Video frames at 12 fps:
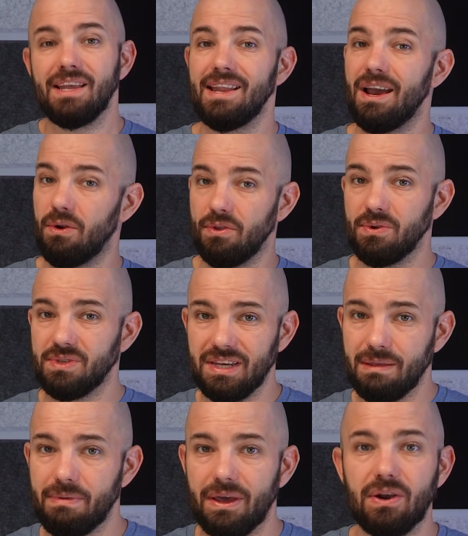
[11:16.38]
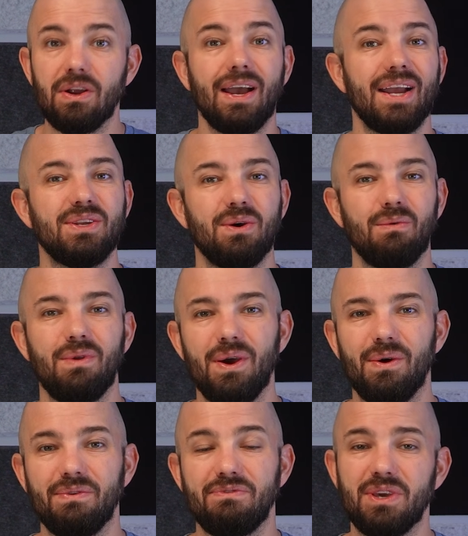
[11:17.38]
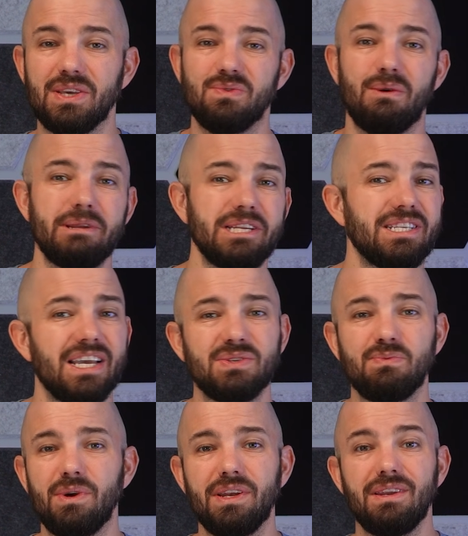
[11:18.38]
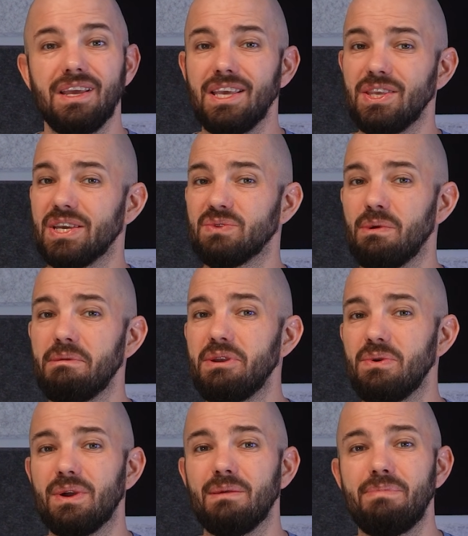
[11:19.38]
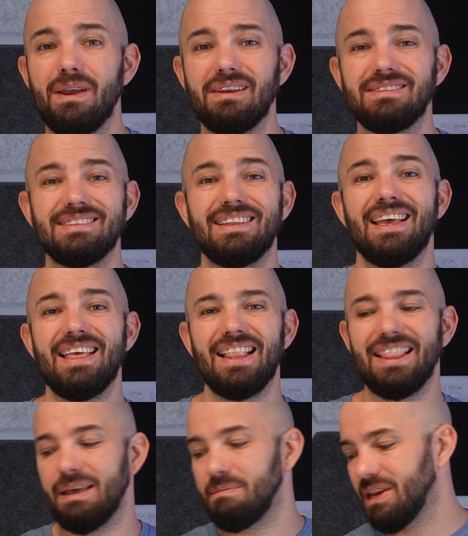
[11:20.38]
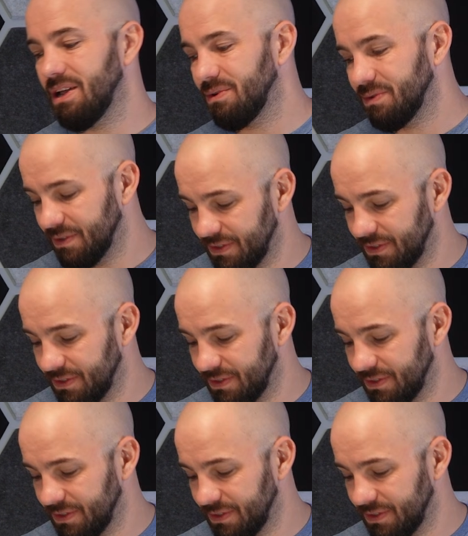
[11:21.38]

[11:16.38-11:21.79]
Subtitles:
Now, are those any better? I don't know. If you guys want me to test one, you guys want me to do a comparison, let me know.